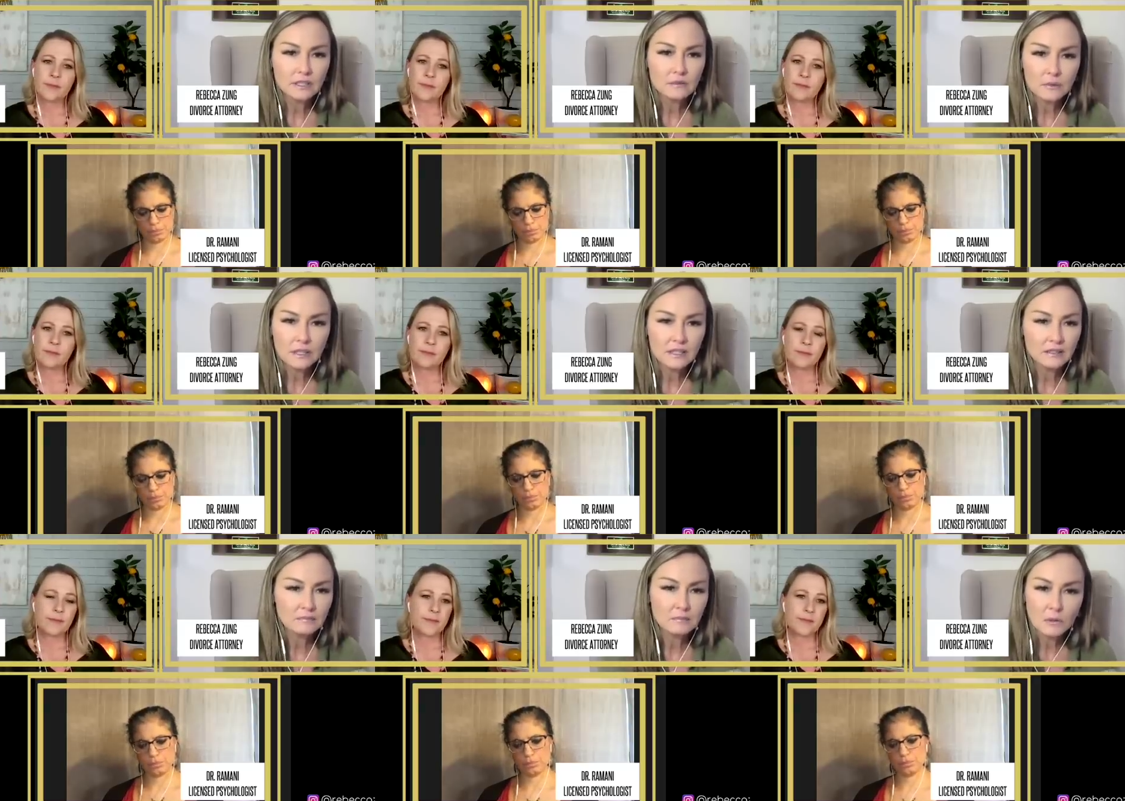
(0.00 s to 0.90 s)
Speaker 1: and
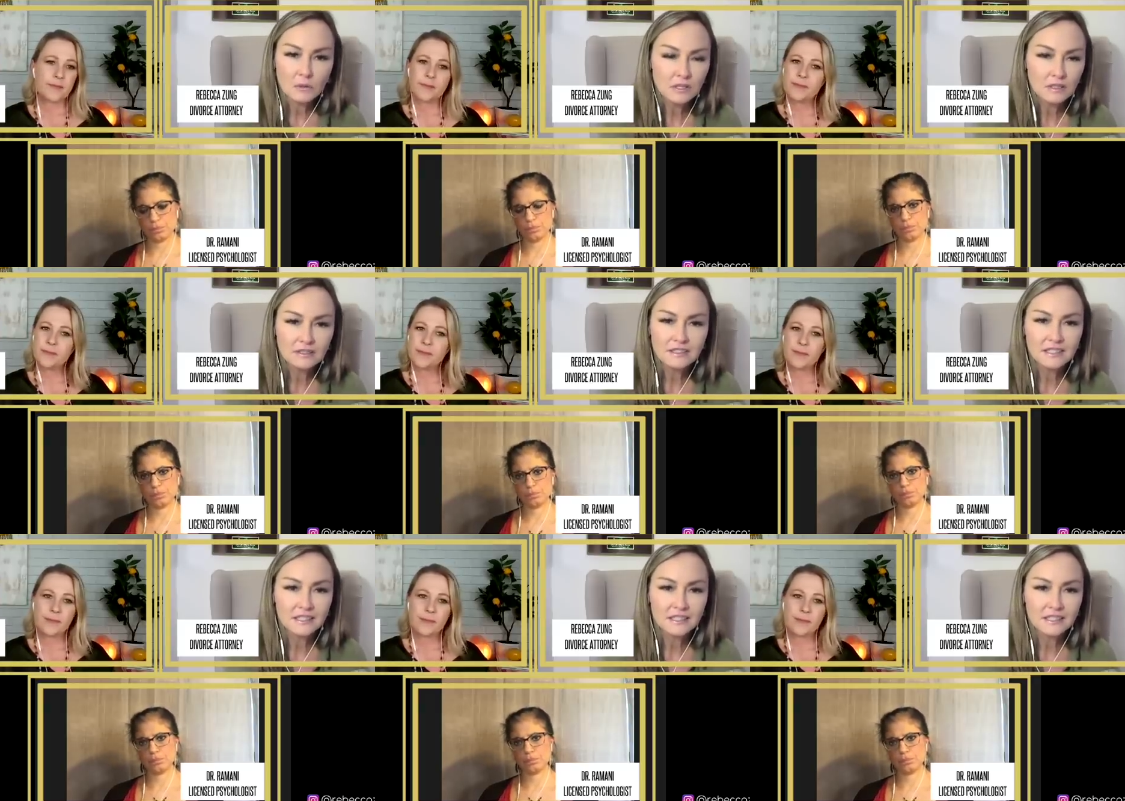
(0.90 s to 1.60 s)
read motions